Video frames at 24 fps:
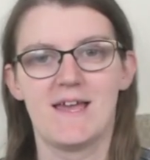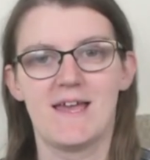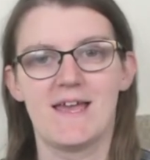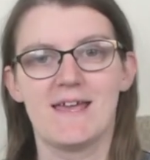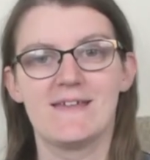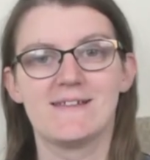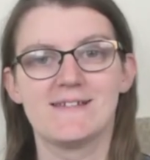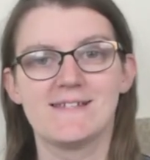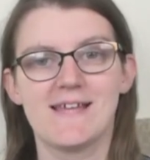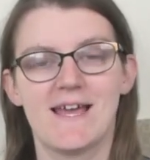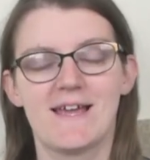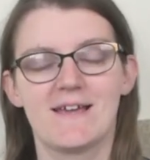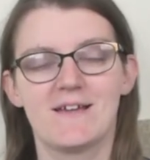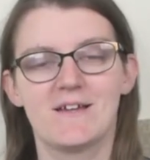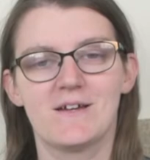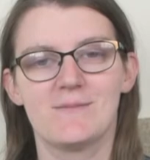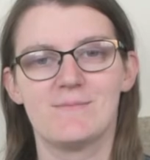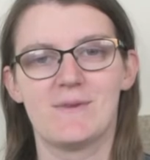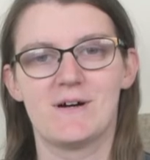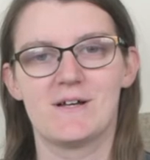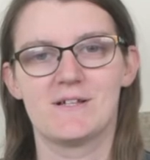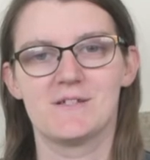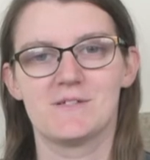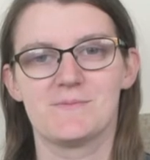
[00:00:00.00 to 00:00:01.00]
In the Ten
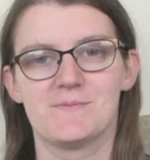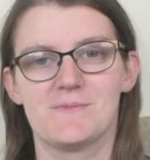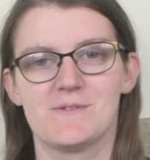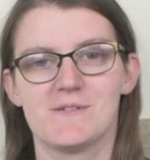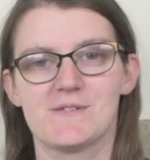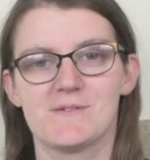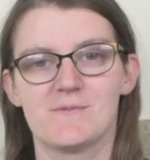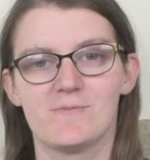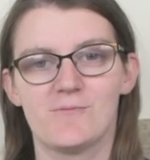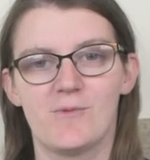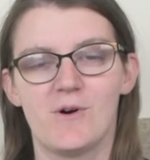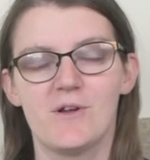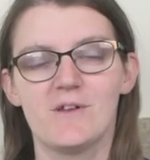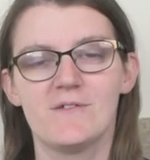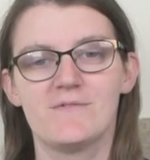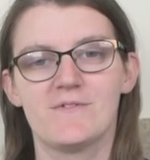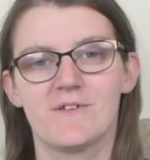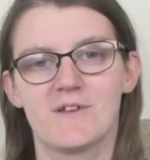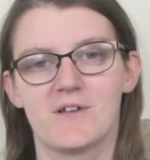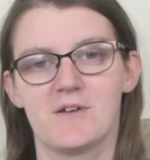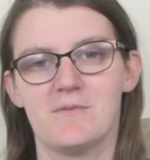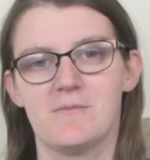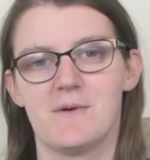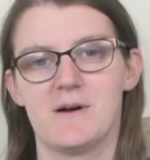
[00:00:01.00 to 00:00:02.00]
Commandments, one of the
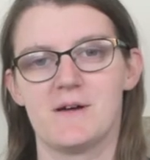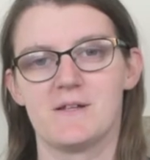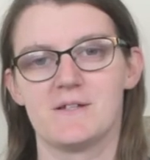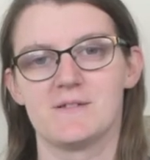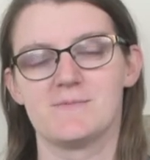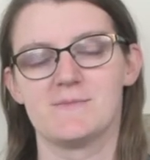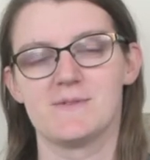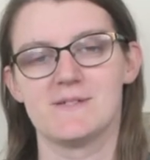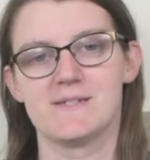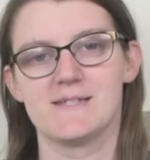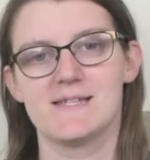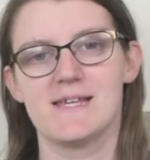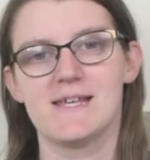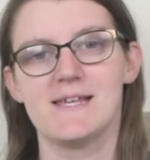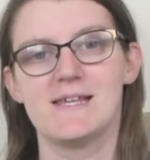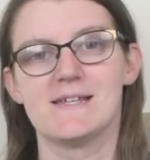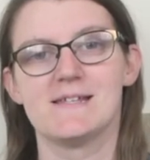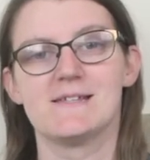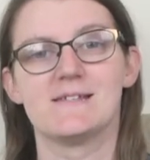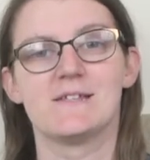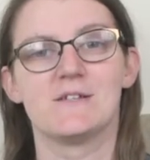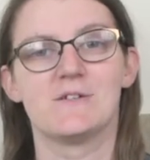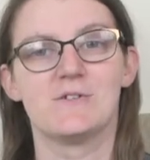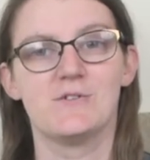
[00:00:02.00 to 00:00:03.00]
commandments
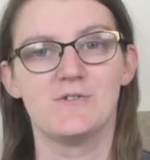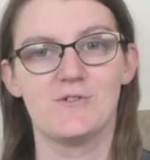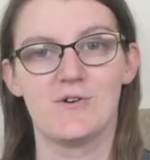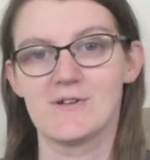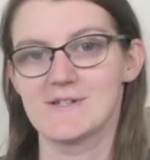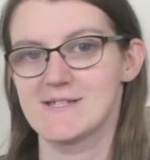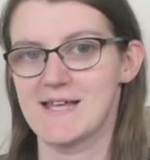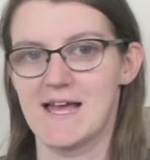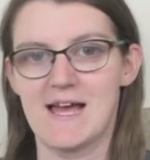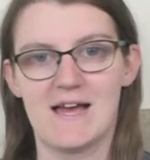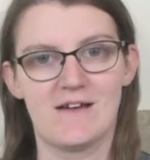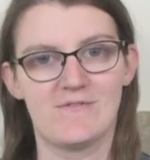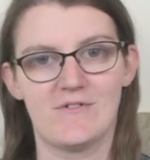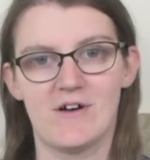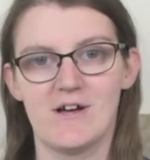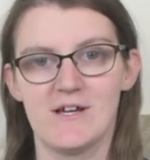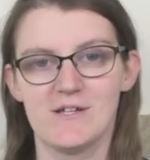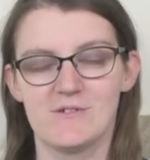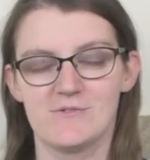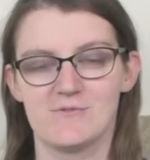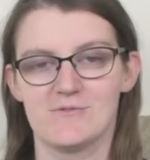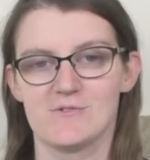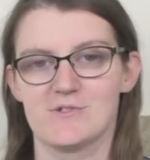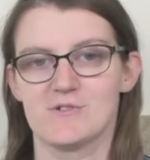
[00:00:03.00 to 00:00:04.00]
is not to have
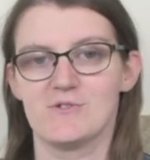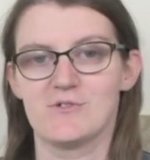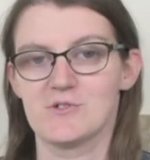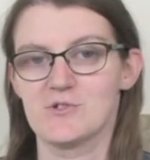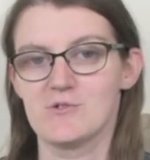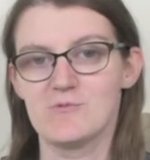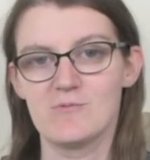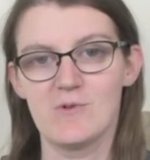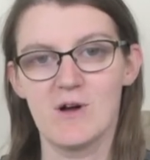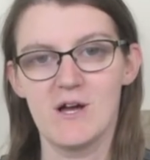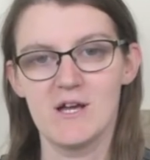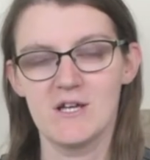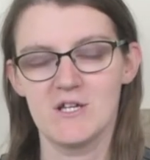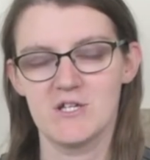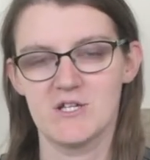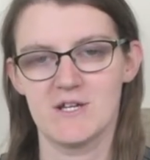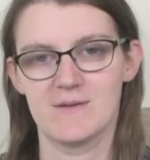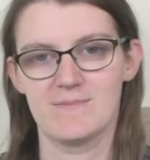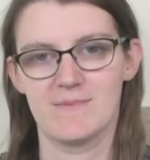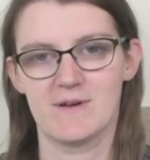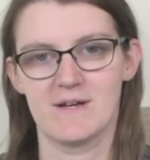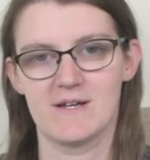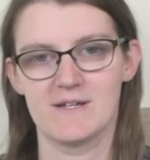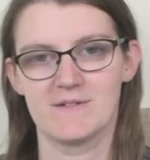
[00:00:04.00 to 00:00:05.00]
idols, not to
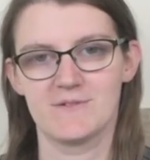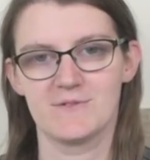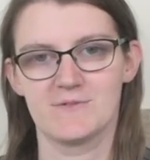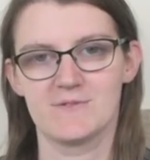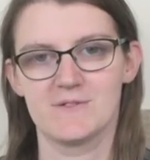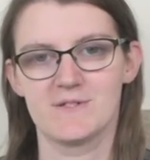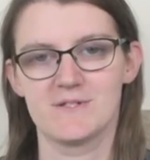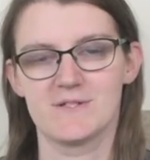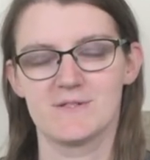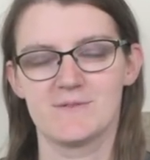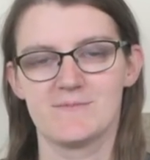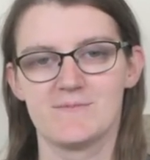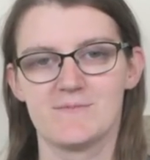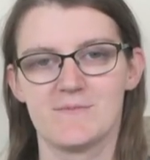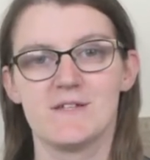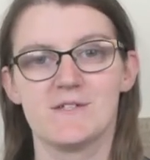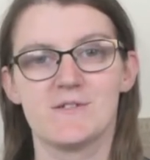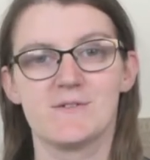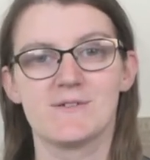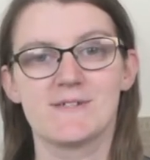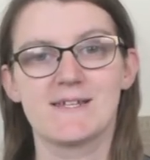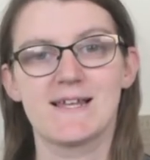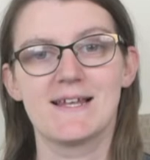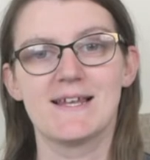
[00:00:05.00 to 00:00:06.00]
worship idols.
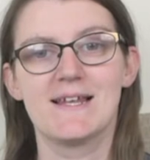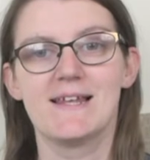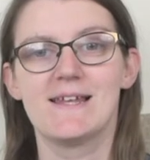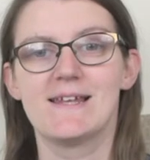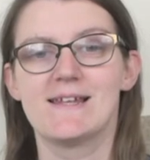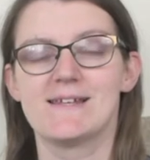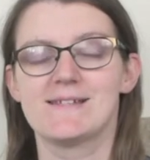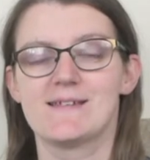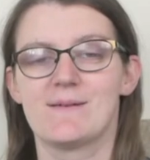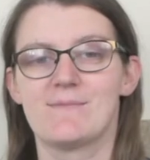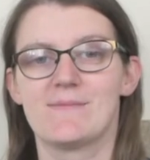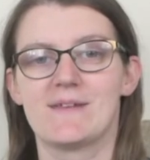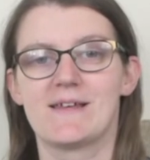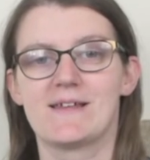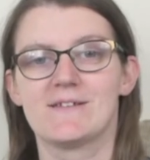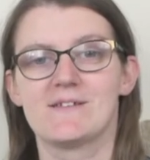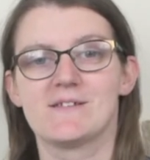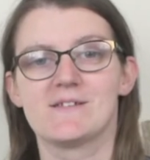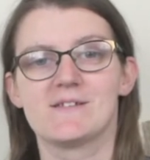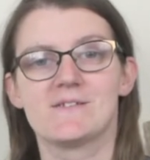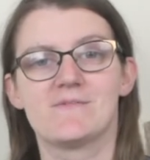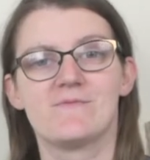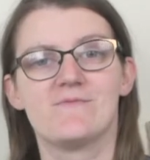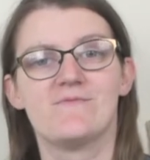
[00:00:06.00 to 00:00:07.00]
So it's clearly something
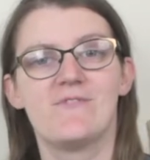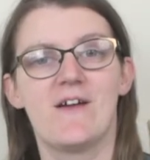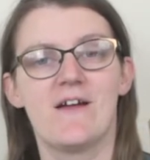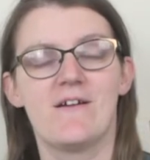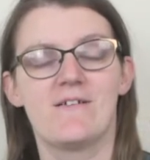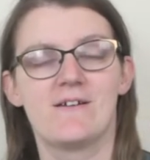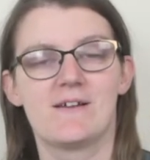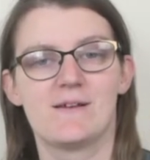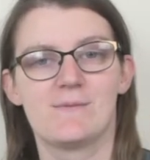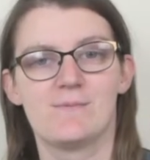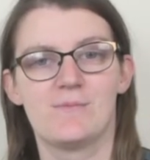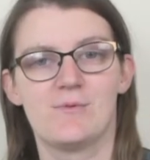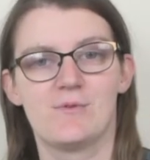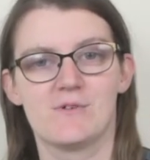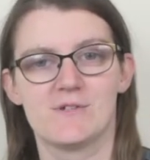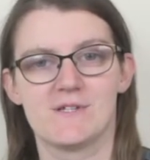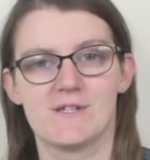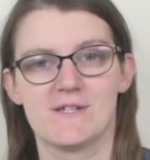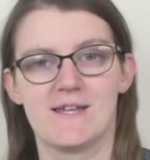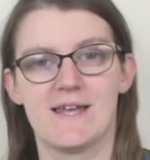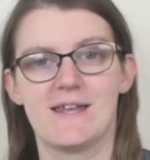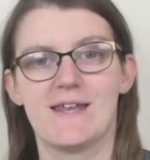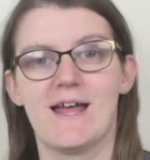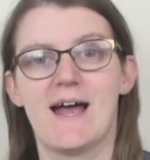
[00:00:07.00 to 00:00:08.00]
that's very
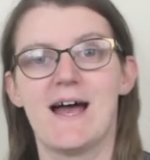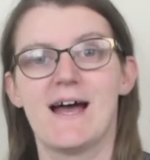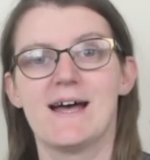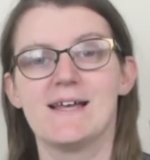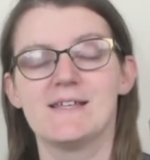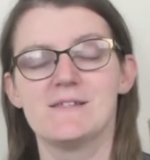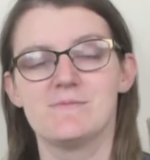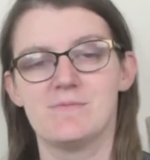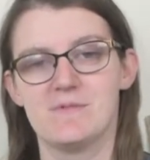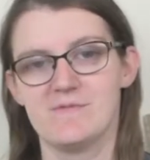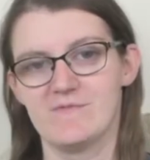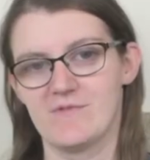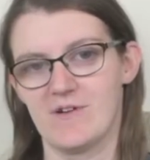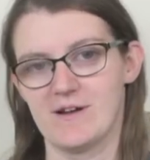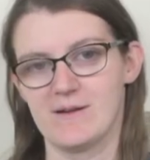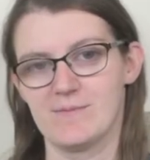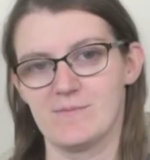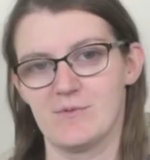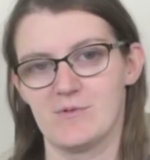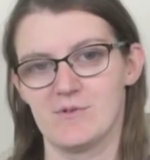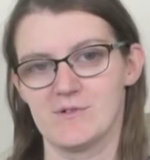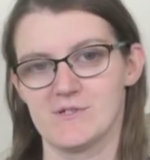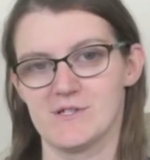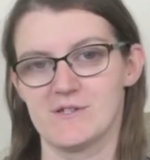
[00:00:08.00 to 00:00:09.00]
important and has been very
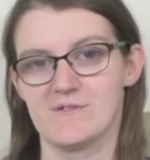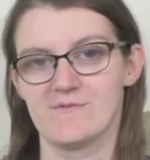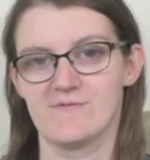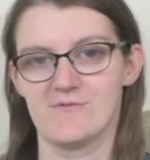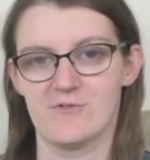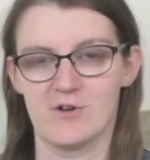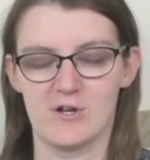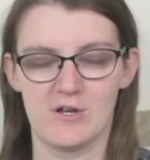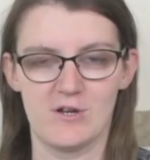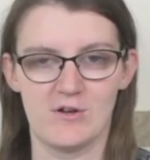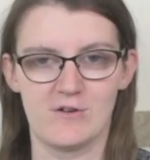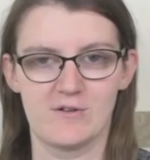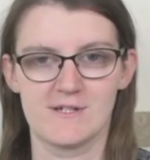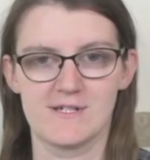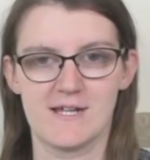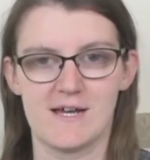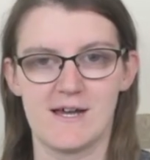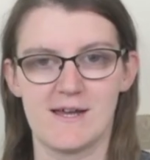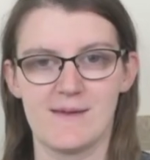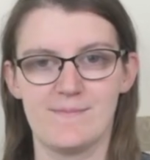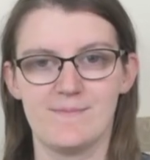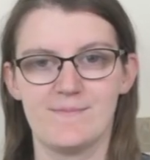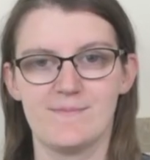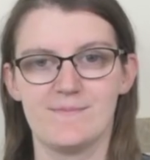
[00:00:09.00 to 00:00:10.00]
important for a long
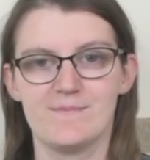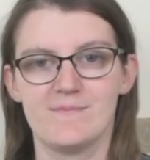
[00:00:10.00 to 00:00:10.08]
time.